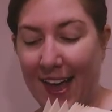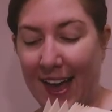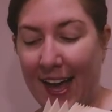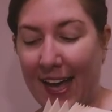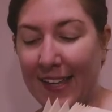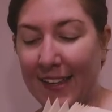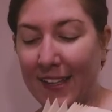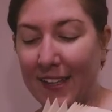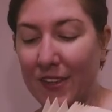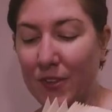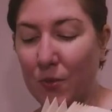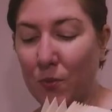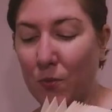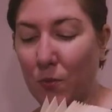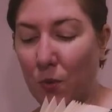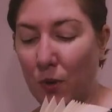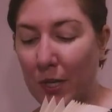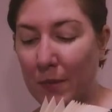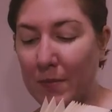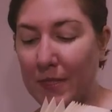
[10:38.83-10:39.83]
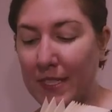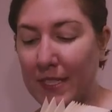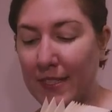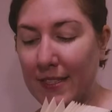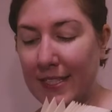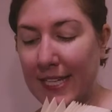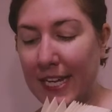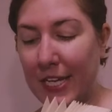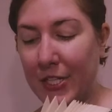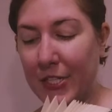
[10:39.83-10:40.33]
I let the warm
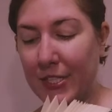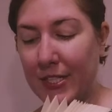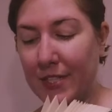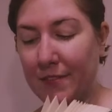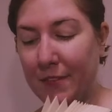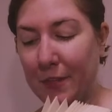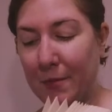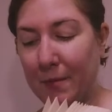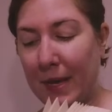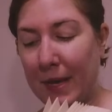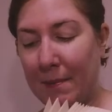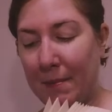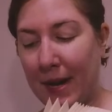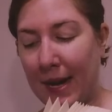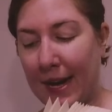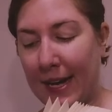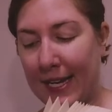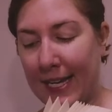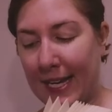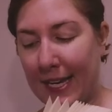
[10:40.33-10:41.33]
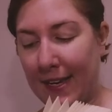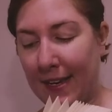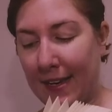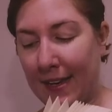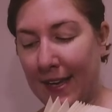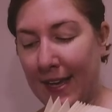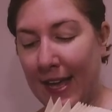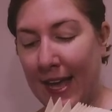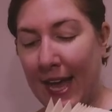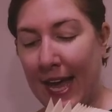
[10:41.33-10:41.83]
sensations fill my body.
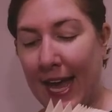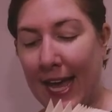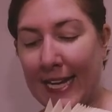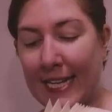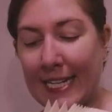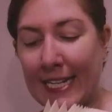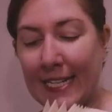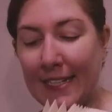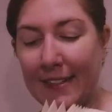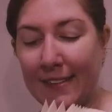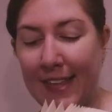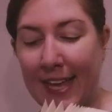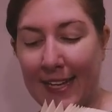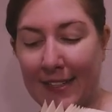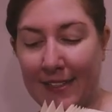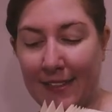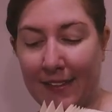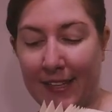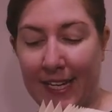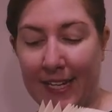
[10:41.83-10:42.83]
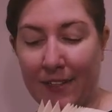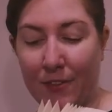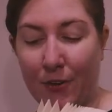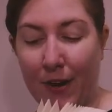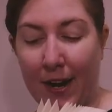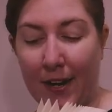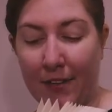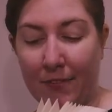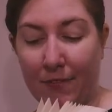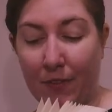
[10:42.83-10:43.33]
I needed that
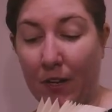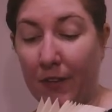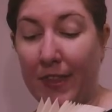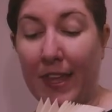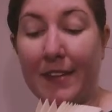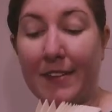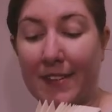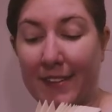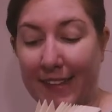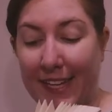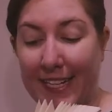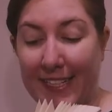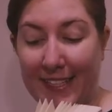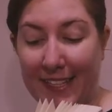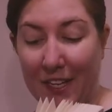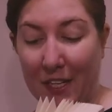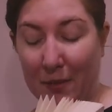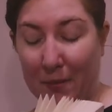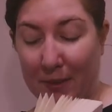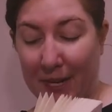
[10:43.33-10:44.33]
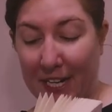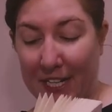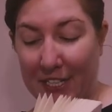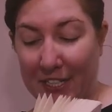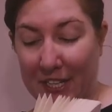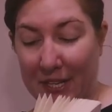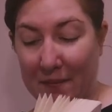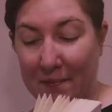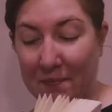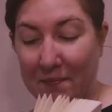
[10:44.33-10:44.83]
delayed
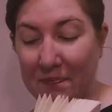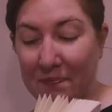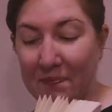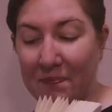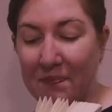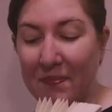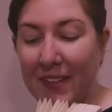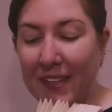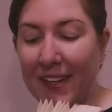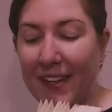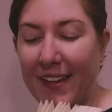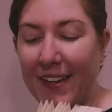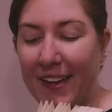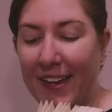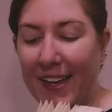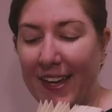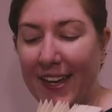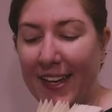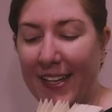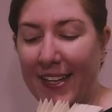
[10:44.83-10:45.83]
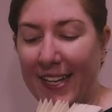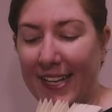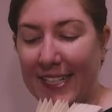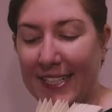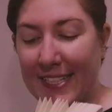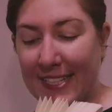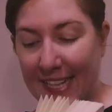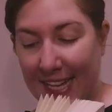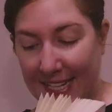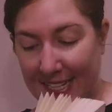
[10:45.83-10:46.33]
celebration. It
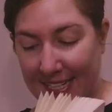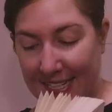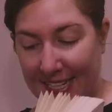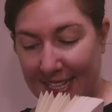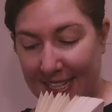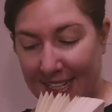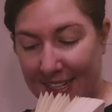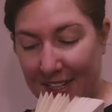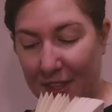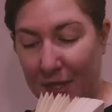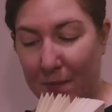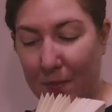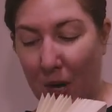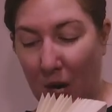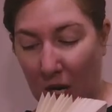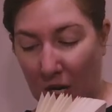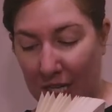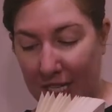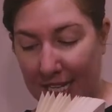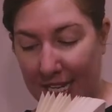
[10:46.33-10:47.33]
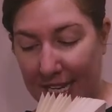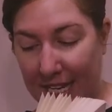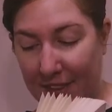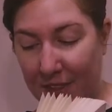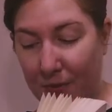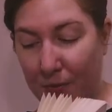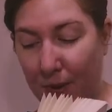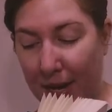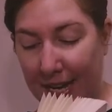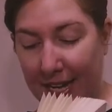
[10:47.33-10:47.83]
extended the party
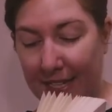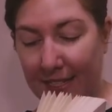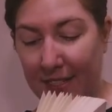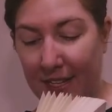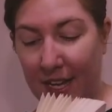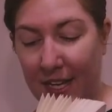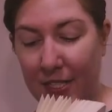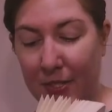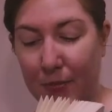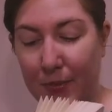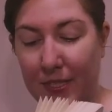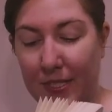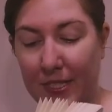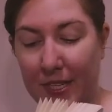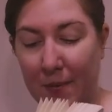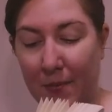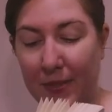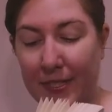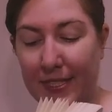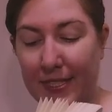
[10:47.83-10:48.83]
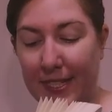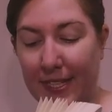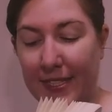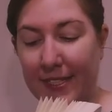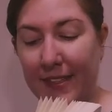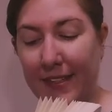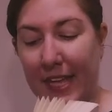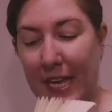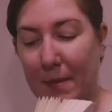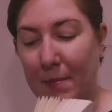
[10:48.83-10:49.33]
the way it does when someone sends
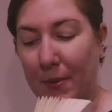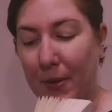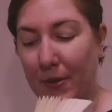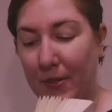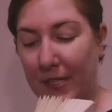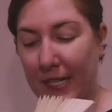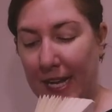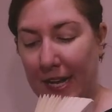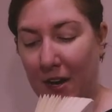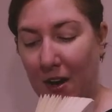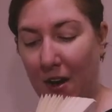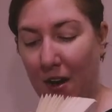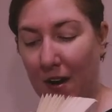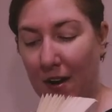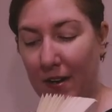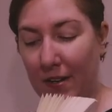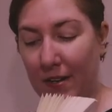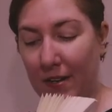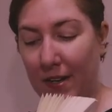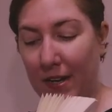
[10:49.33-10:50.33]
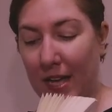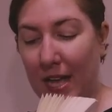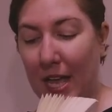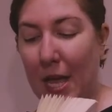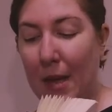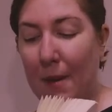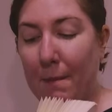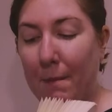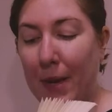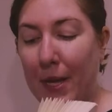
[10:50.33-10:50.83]
a late birthday card.
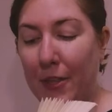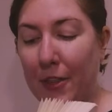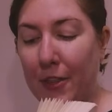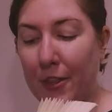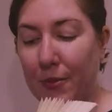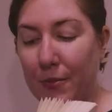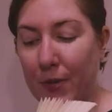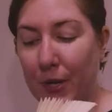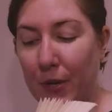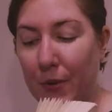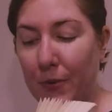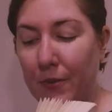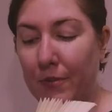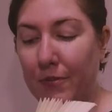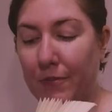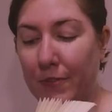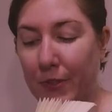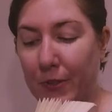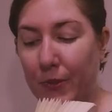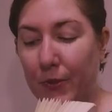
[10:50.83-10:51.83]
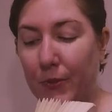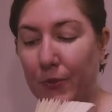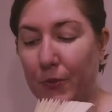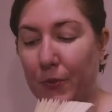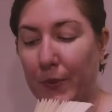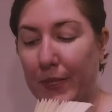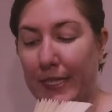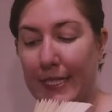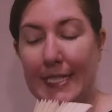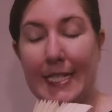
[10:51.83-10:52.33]
My throat filled
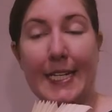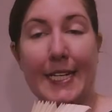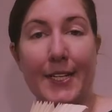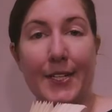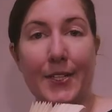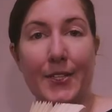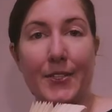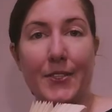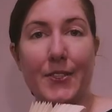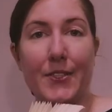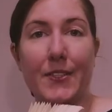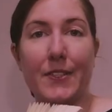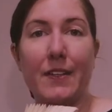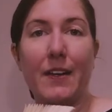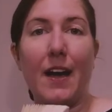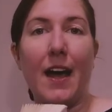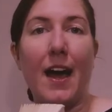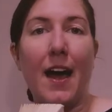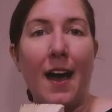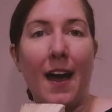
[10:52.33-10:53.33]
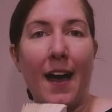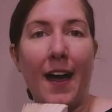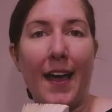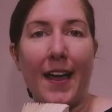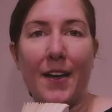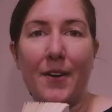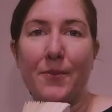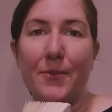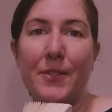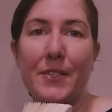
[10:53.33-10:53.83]
with tears.
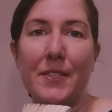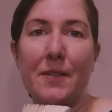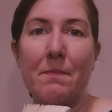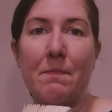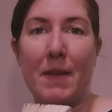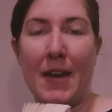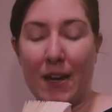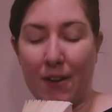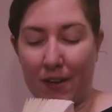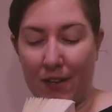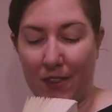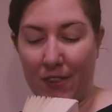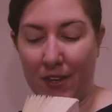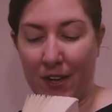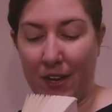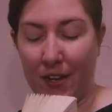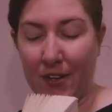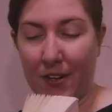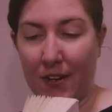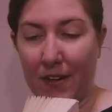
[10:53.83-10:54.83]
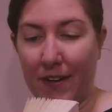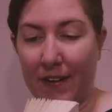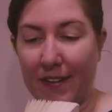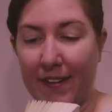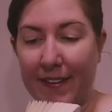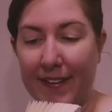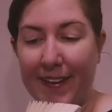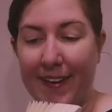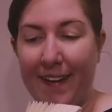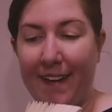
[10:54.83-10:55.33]
I was a marathoner.
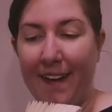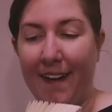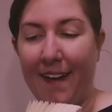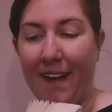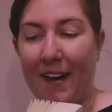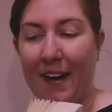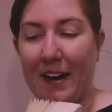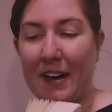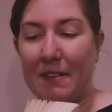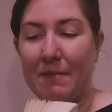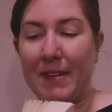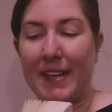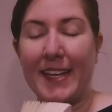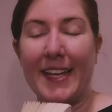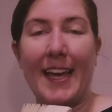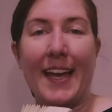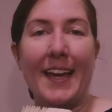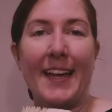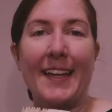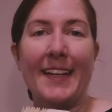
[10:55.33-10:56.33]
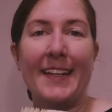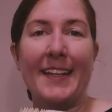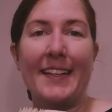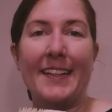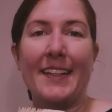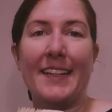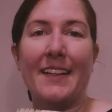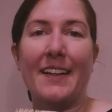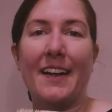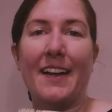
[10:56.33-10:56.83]
Again,
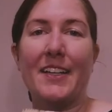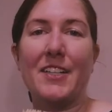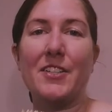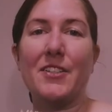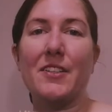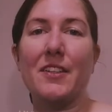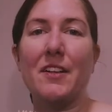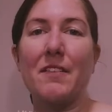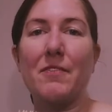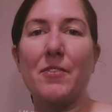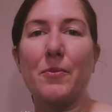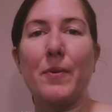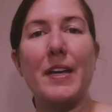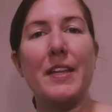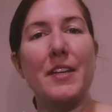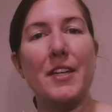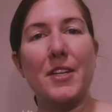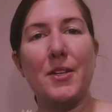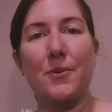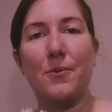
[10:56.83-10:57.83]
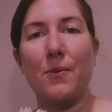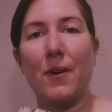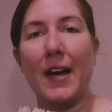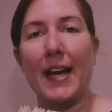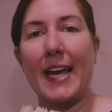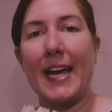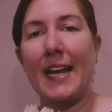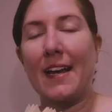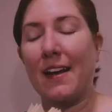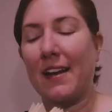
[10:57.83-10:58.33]
Nita, I just love the way that you
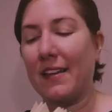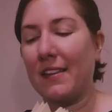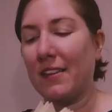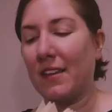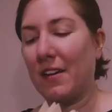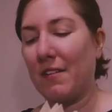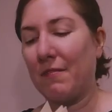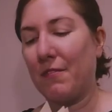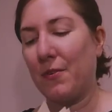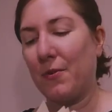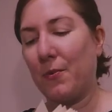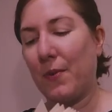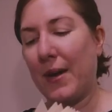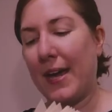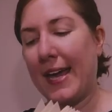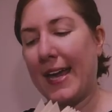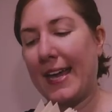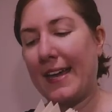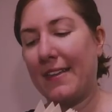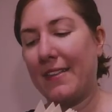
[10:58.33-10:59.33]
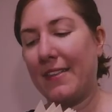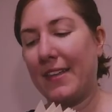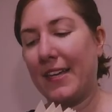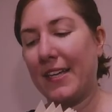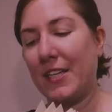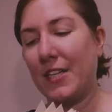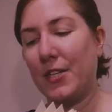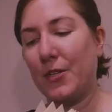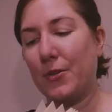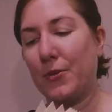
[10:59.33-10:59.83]
write. I love the way
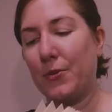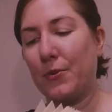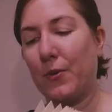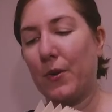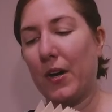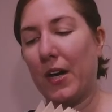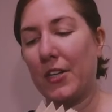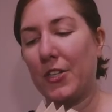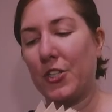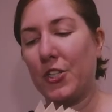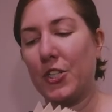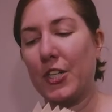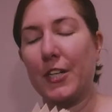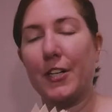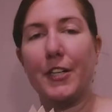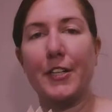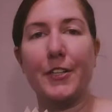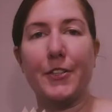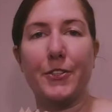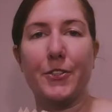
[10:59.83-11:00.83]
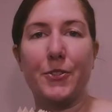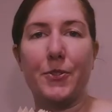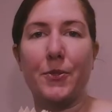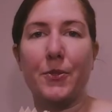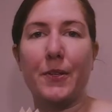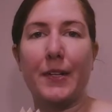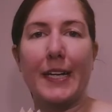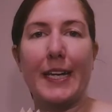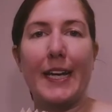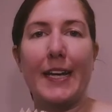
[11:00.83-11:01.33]
that you share your story.